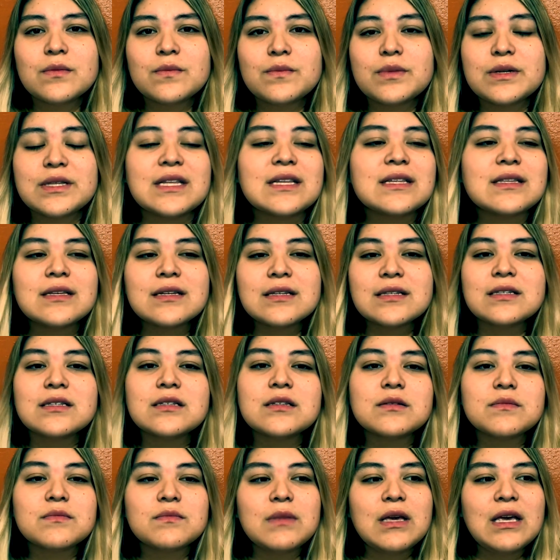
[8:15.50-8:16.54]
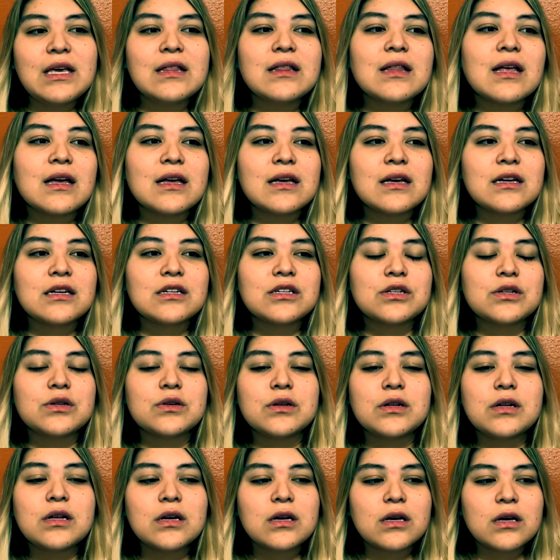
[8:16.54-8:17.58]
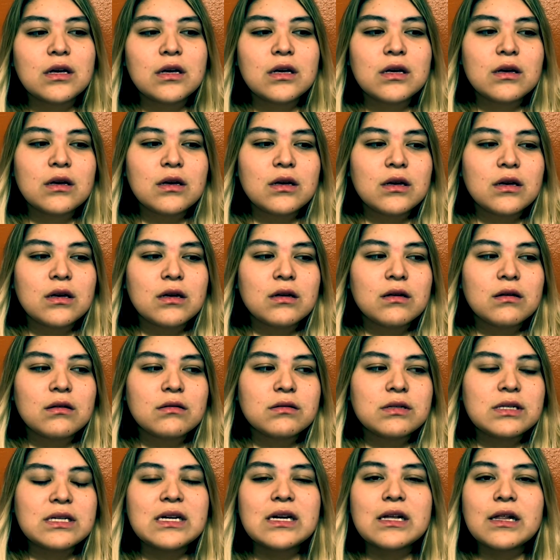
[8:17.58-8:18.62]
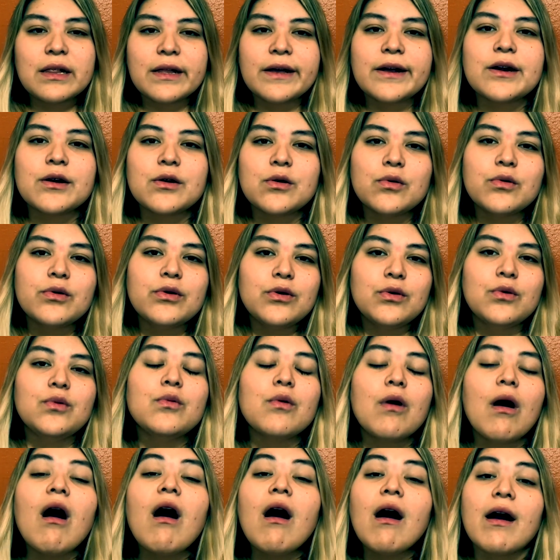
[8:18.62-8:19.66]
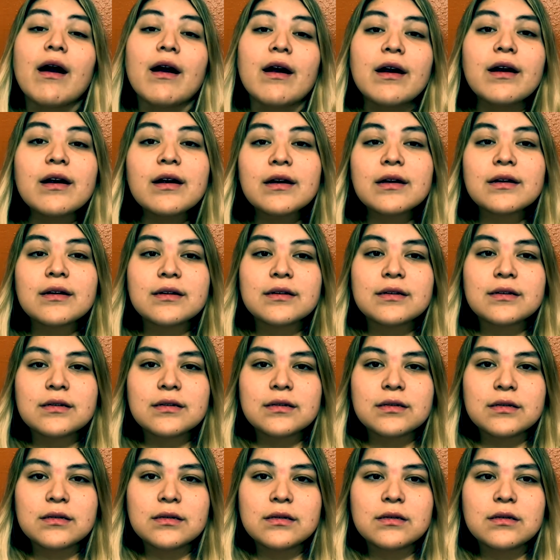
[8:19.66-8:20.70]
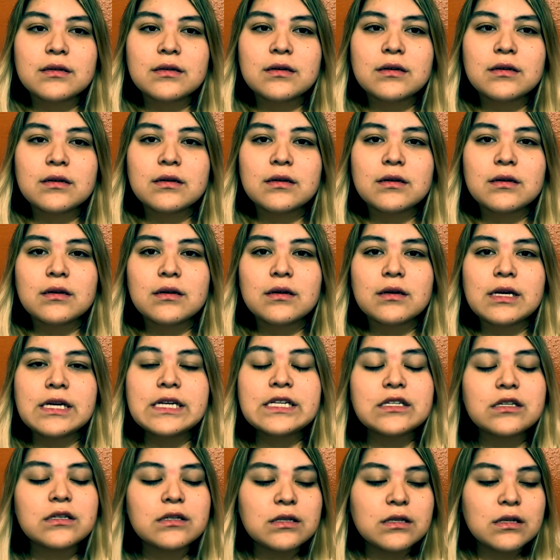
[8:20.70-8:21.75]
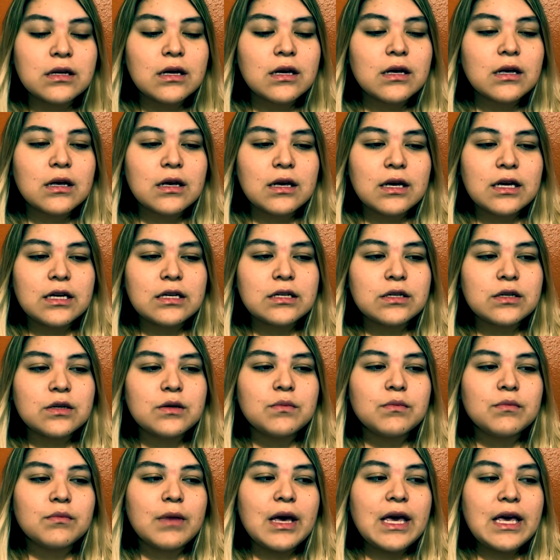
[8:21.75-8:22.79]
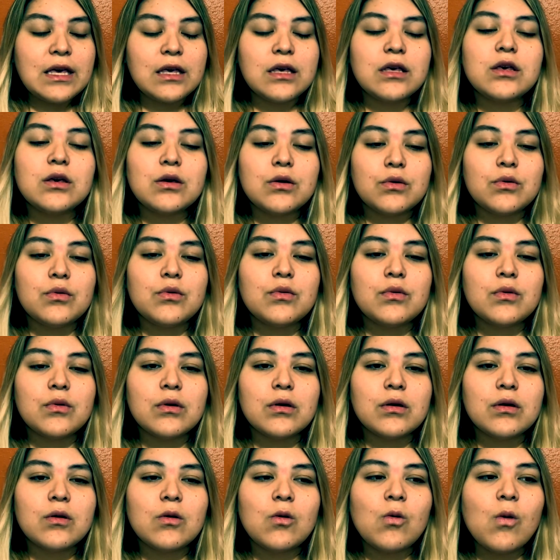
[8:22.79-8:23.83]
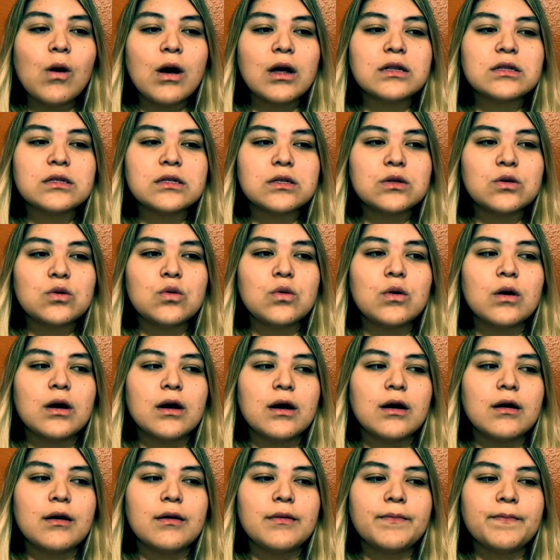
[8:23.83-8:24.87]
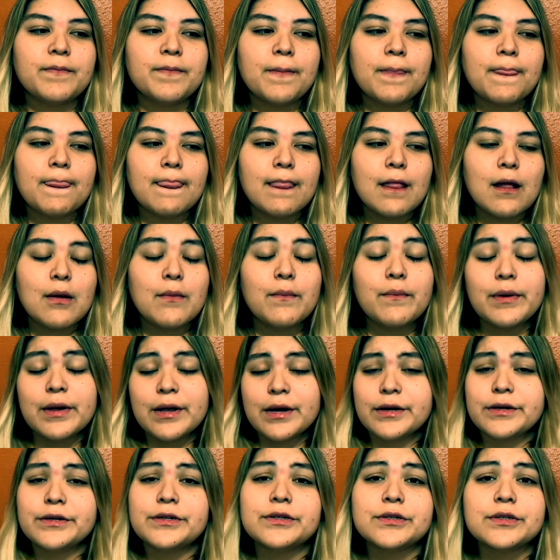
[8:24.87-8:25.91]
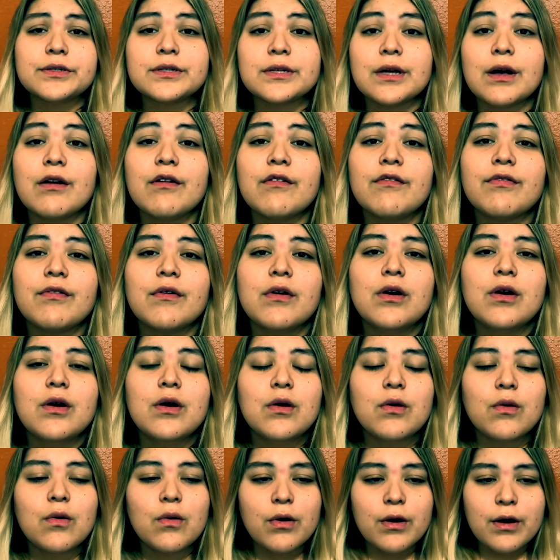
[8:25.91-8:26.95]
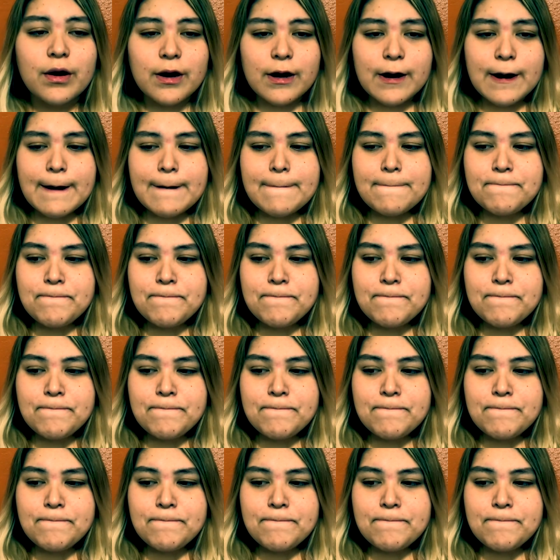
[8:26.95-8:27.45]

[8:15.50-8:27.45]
But that doesn't mean that it should declare who you are. It should make you want to better yourself or